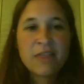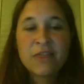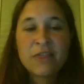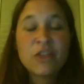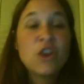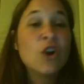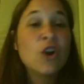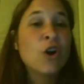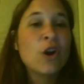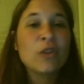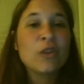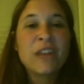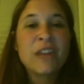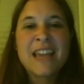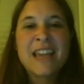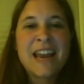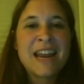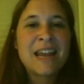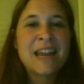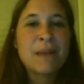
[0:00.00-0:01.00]
you're only
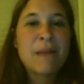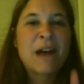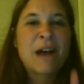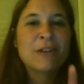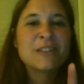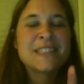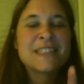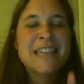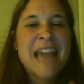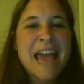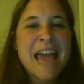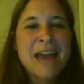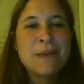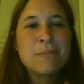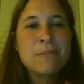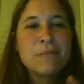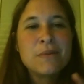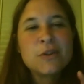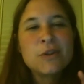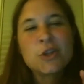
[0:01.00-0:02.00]
getting about
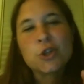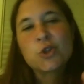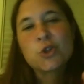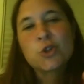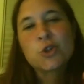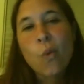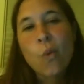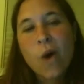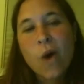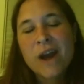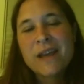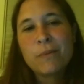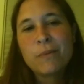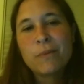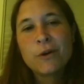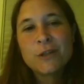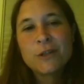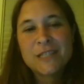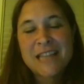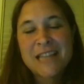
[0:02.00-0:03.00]
10 to
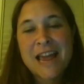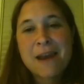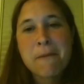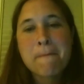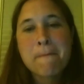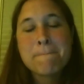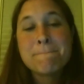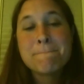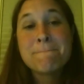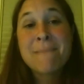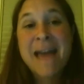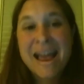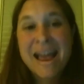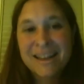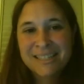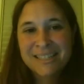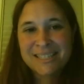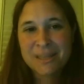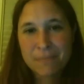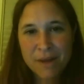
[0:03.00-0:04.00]
20%
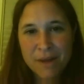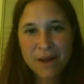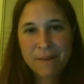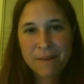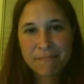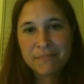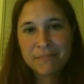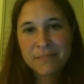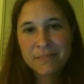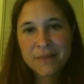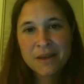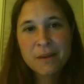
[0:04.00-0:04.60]
maximum